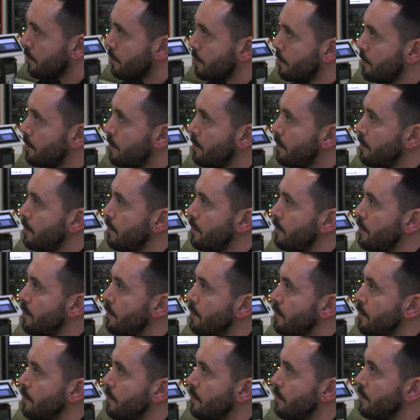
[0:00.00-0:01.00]

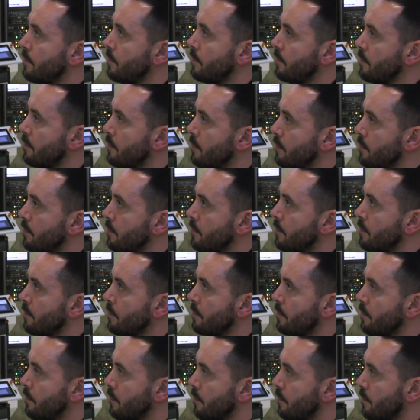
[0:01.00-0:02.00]

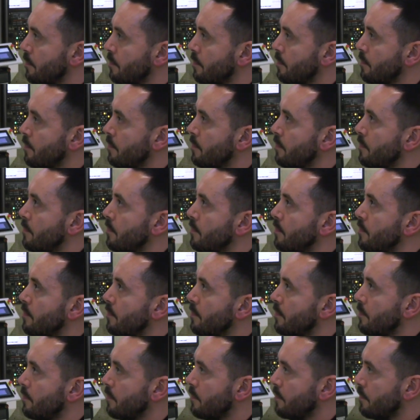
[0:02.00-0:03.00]

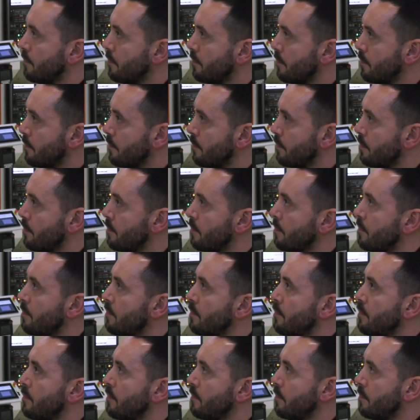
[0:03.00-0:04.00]

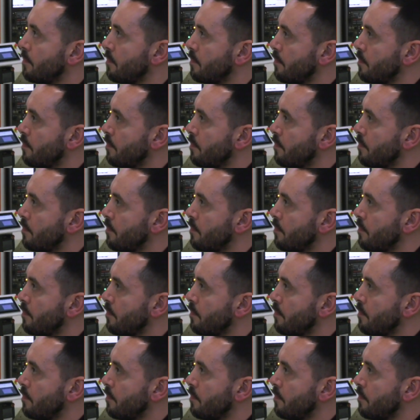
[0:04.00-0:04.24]
[no speech]